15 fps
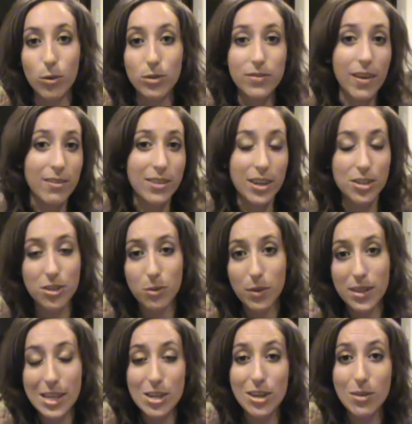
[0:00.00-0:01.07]
old foundation
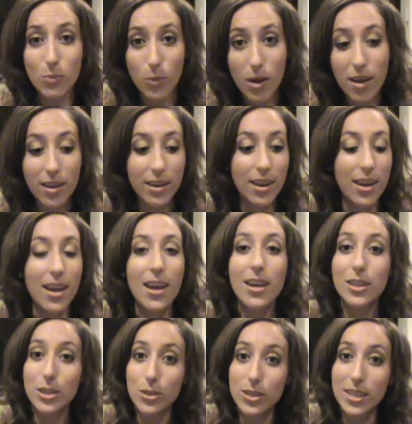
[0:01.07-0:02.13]
away that you didn't want,
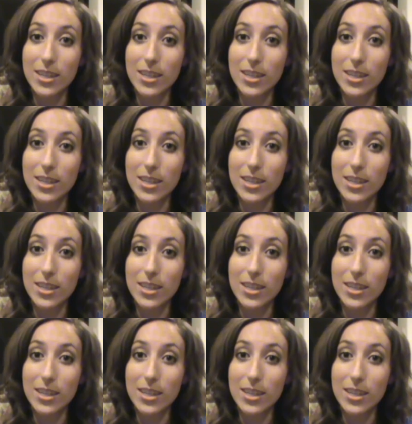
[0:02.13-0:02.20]
use